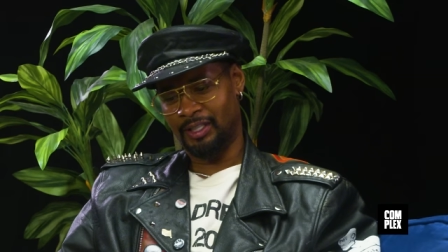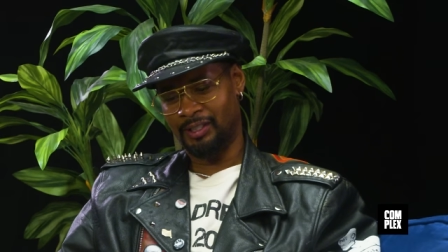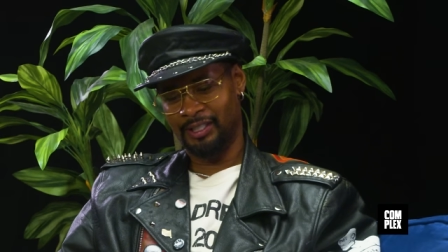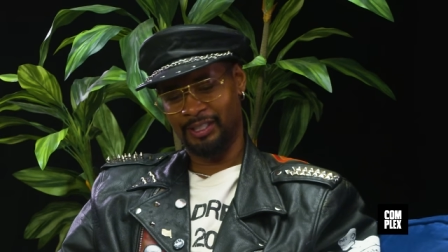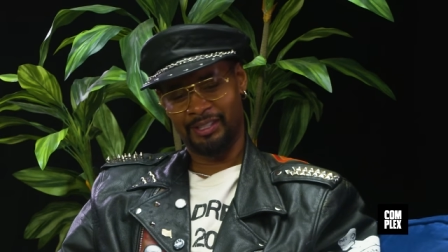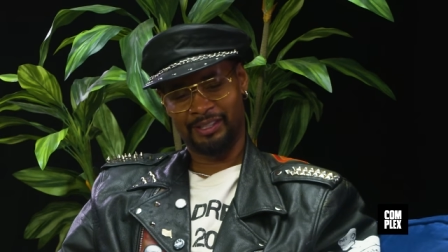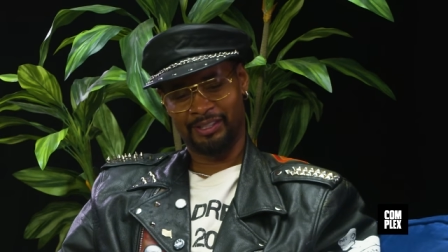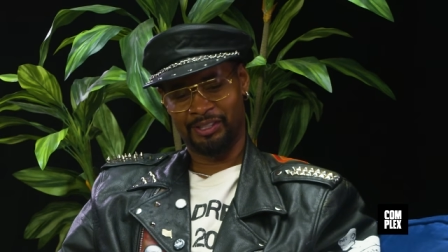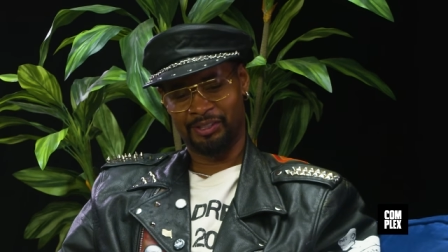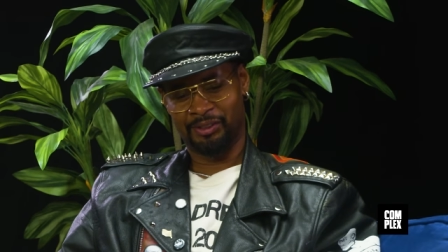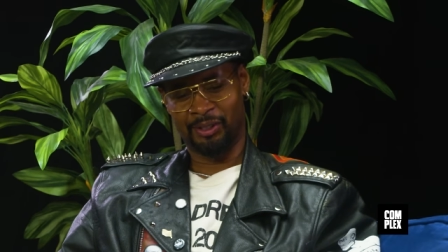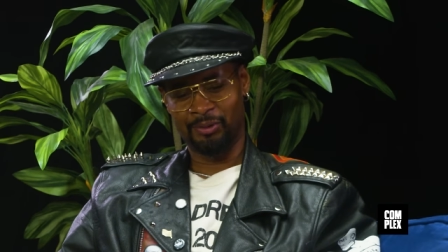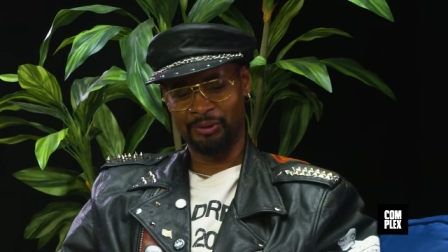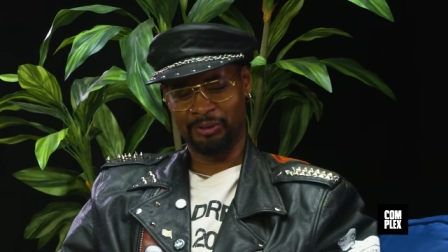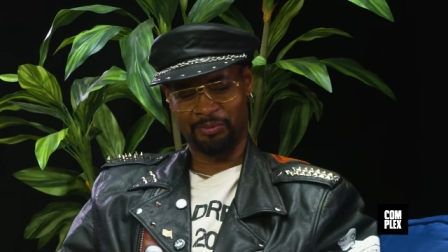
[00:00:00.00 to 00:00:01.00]
I think that's
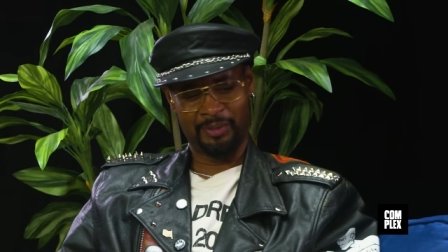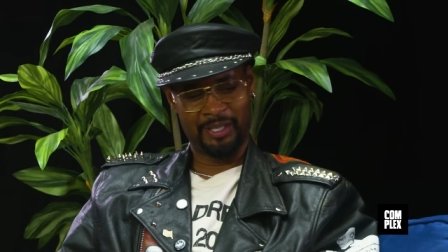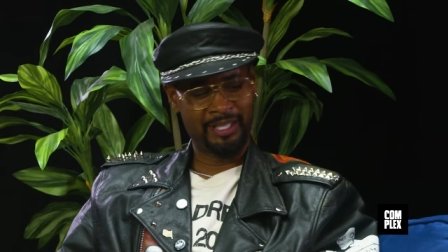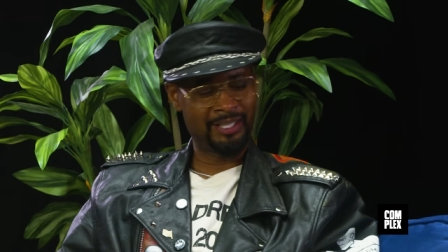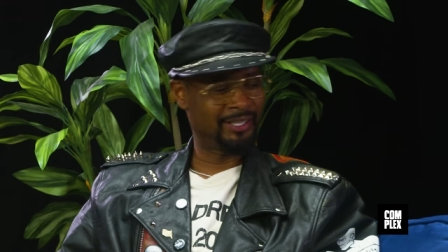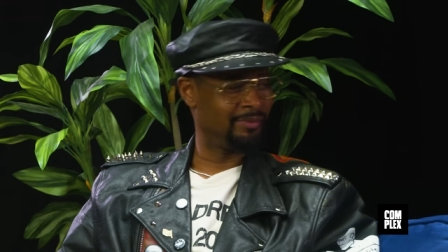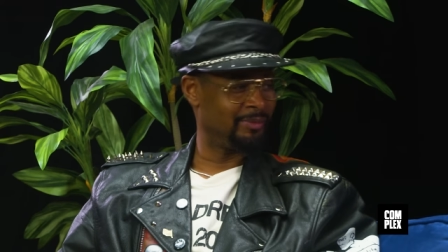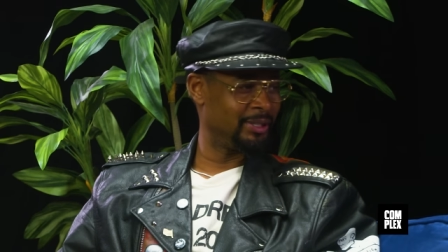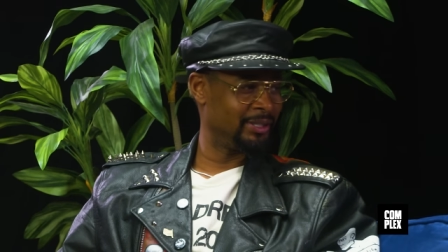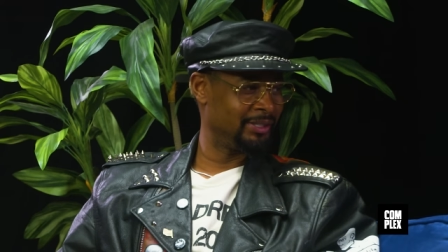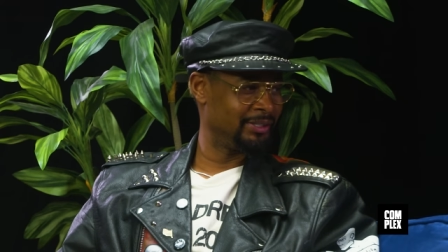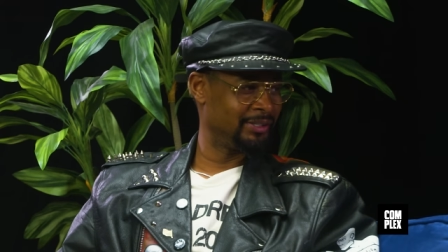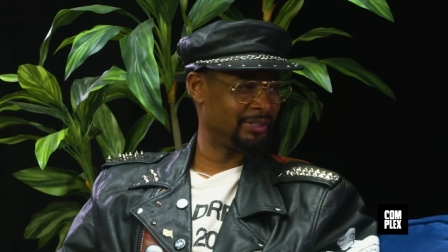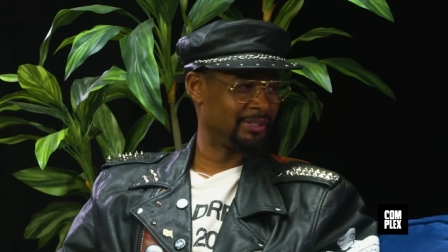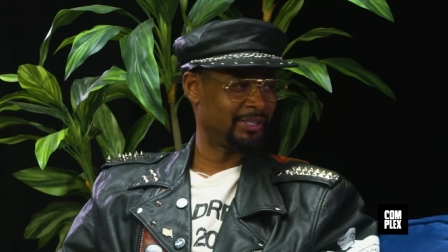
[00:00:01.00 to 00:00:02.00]
just social media,
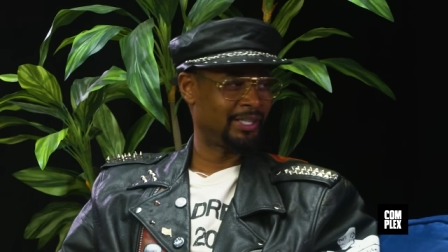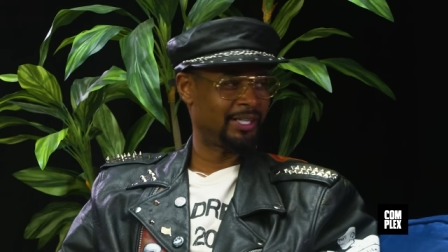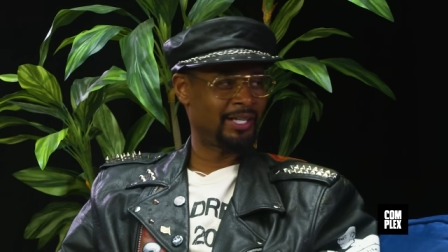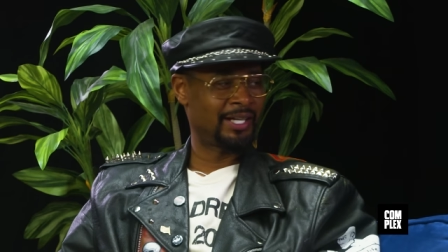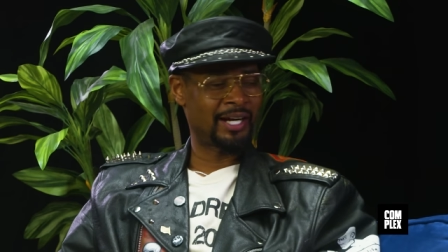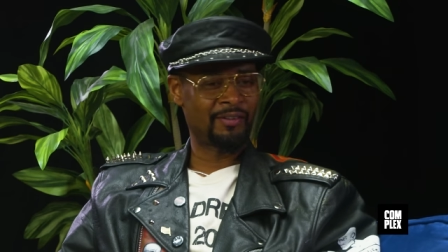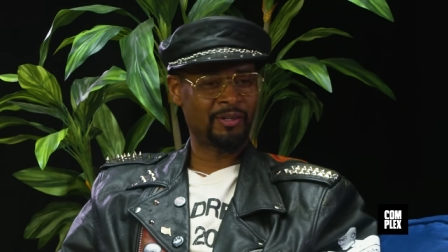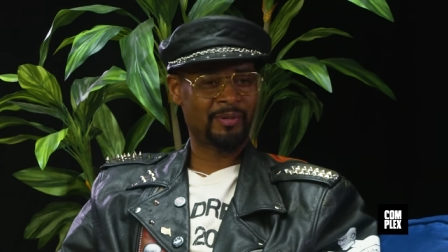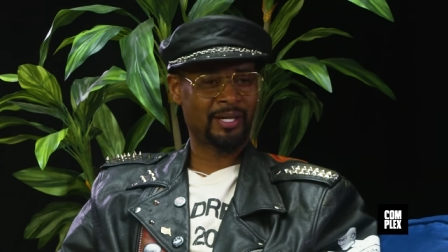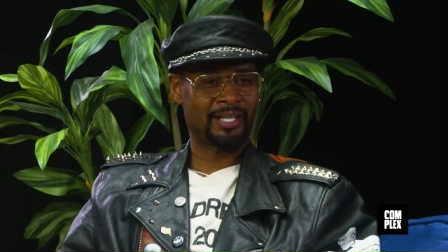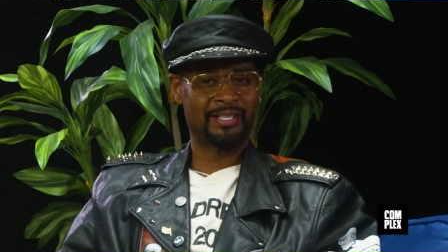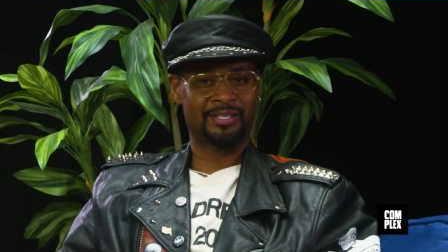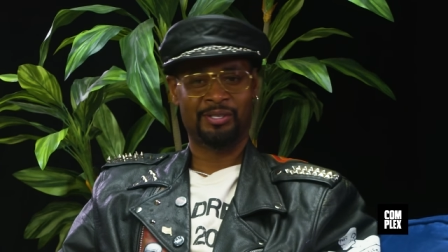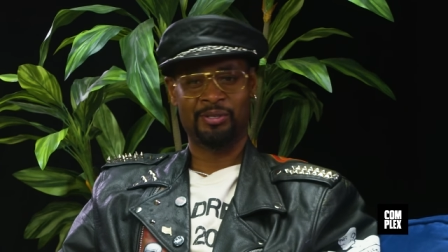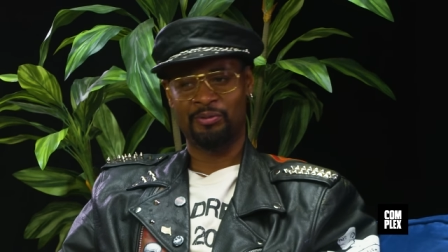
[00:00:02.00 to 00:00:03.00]
man.
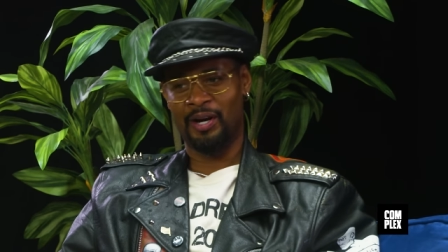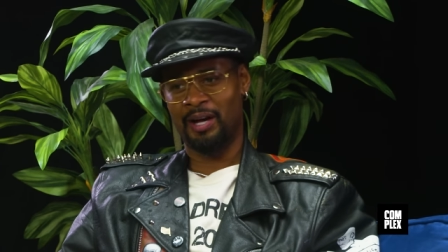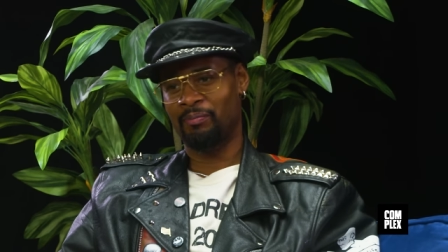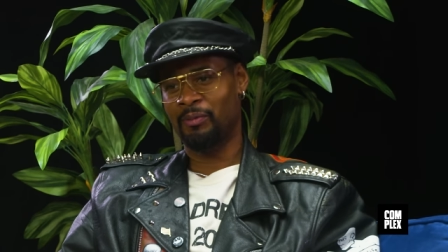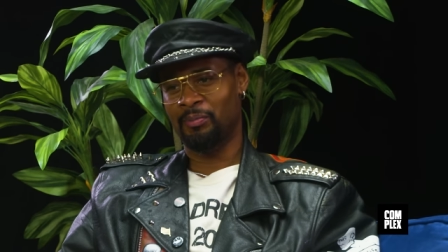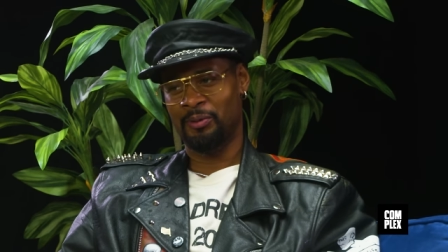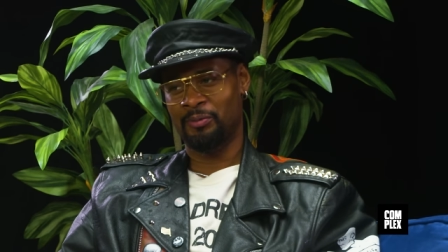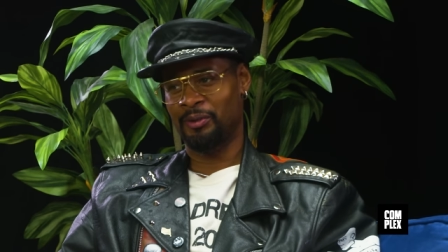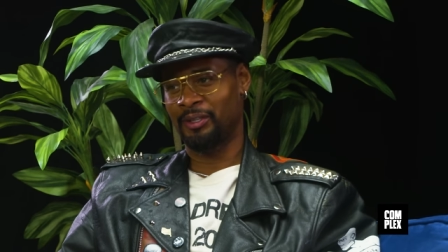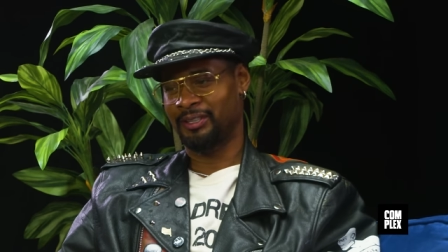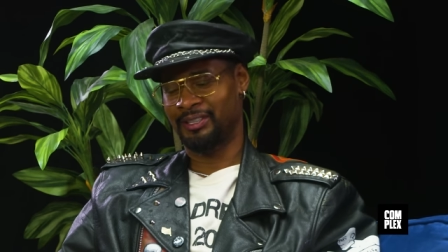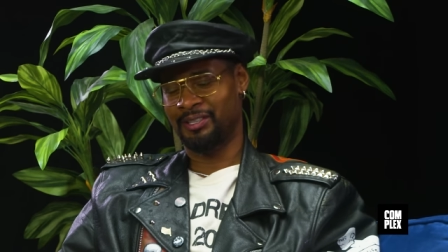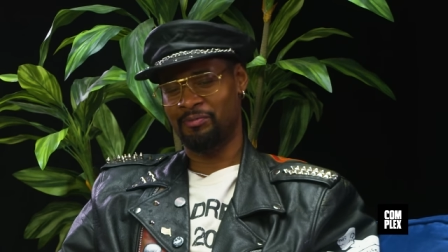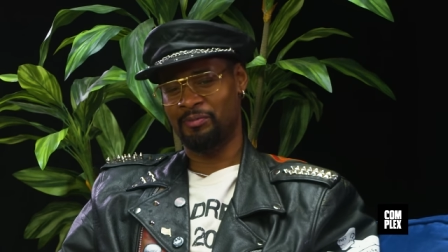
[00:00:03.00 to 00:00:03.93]
Everybody get too wrapped up in what